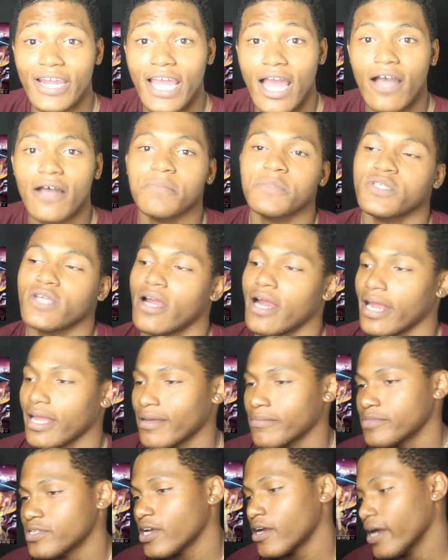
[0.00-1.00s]
y'all. I'm sorry.
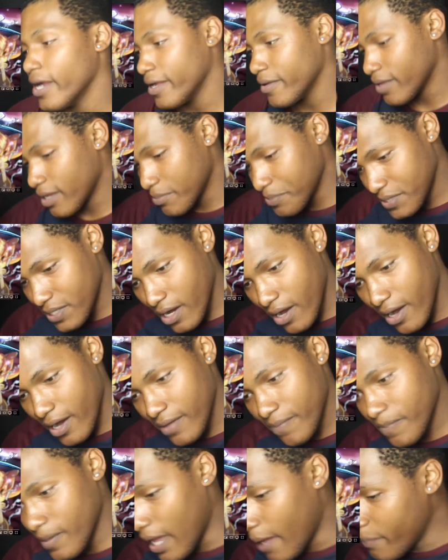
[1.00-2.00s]
I'll
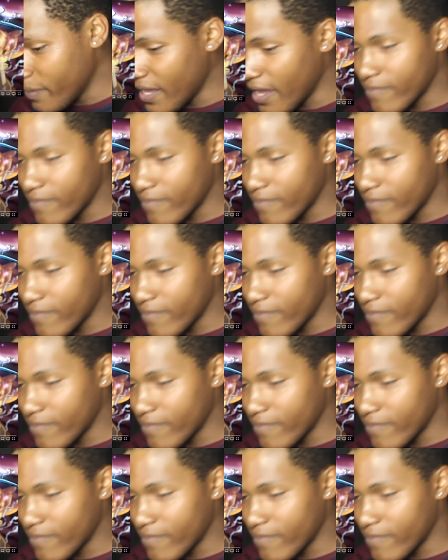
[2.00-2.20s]
be